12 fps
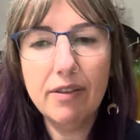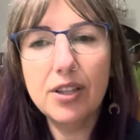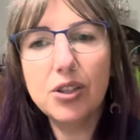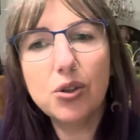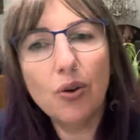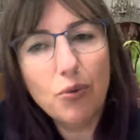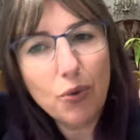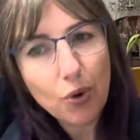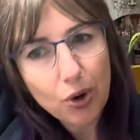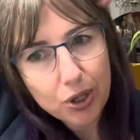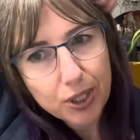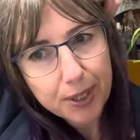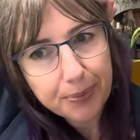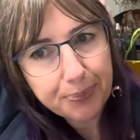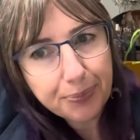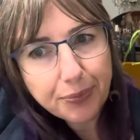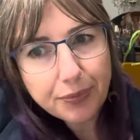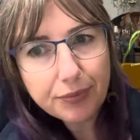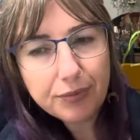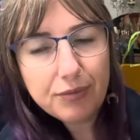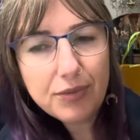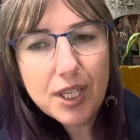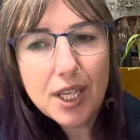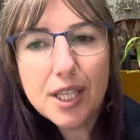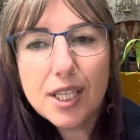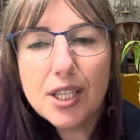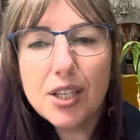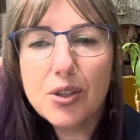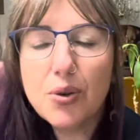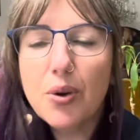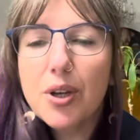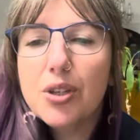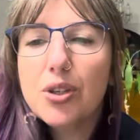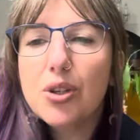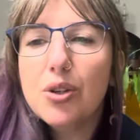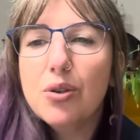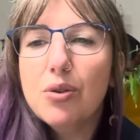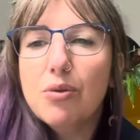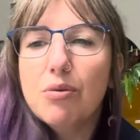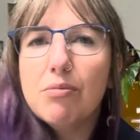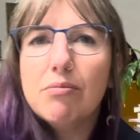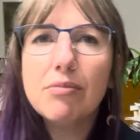And so, of course, this is going to